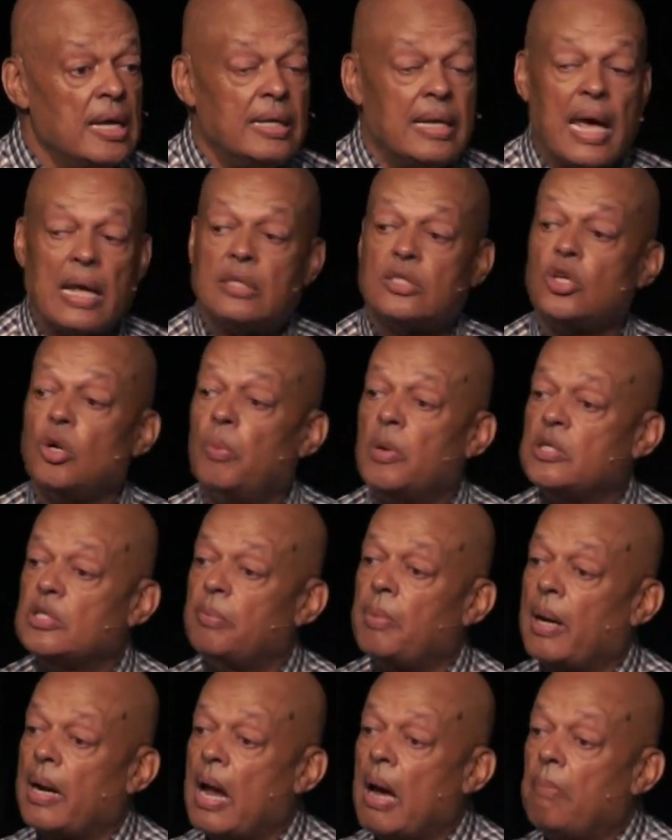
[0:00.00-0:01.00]
Not so much
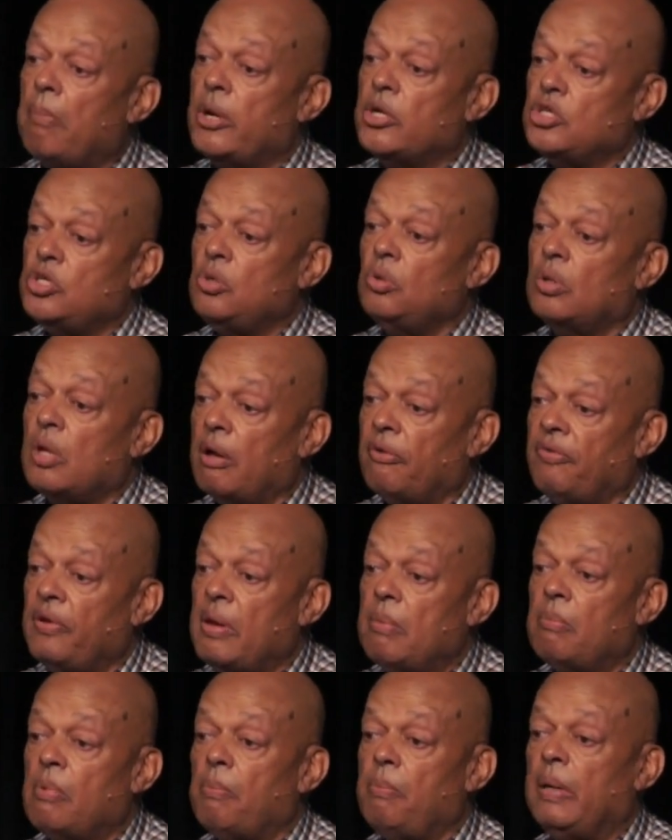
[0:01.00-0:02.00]
about how much you love
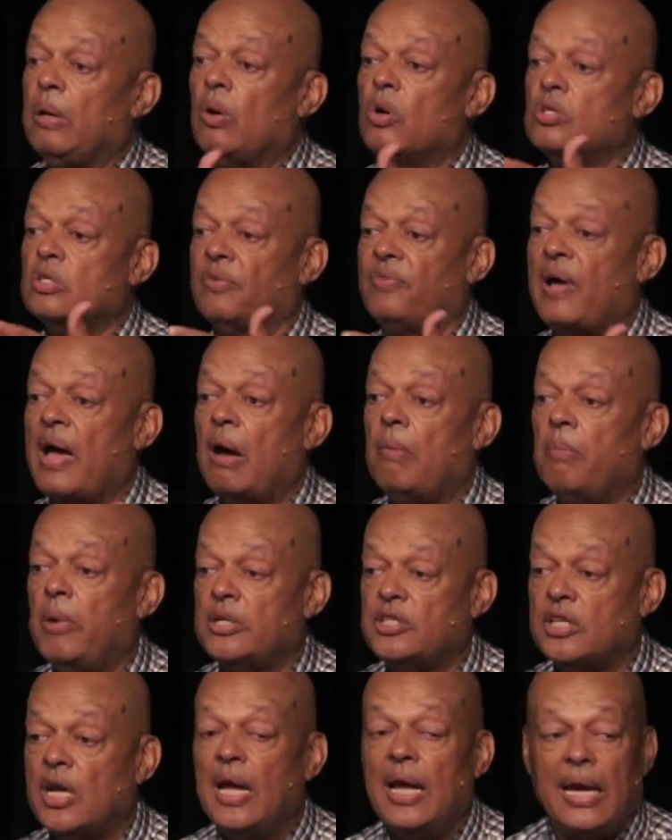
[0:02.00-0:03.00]
him, but because of how
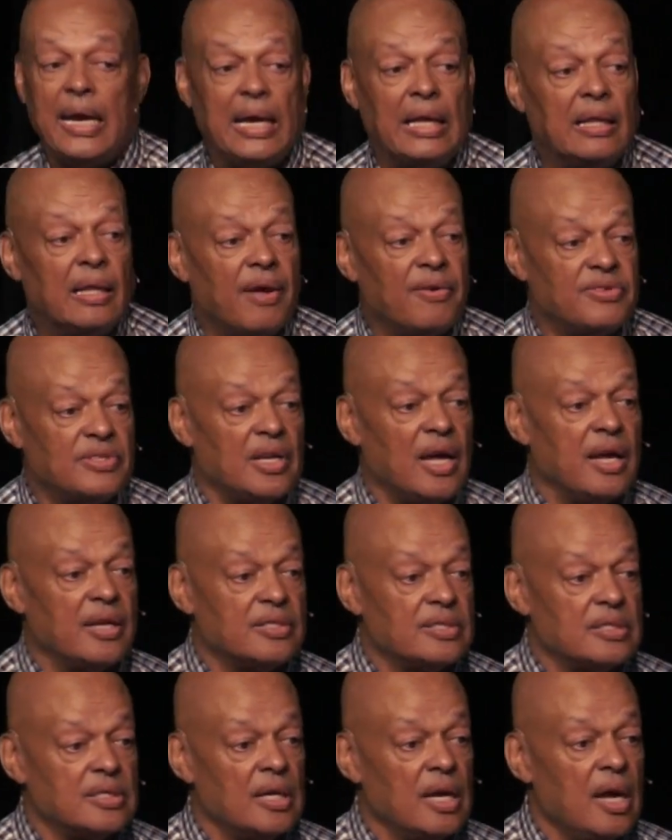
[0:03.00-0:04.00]
much he loves
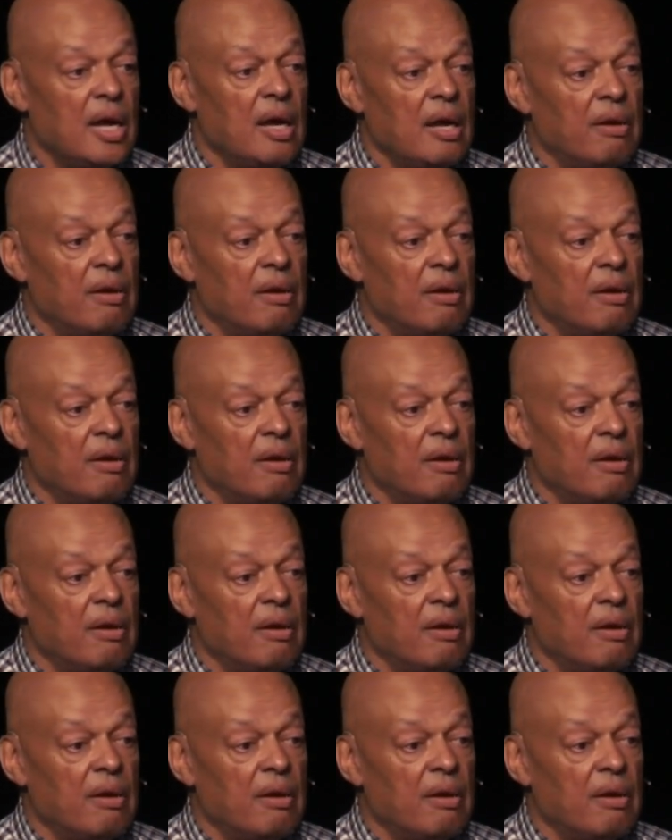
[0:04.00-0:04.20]
us.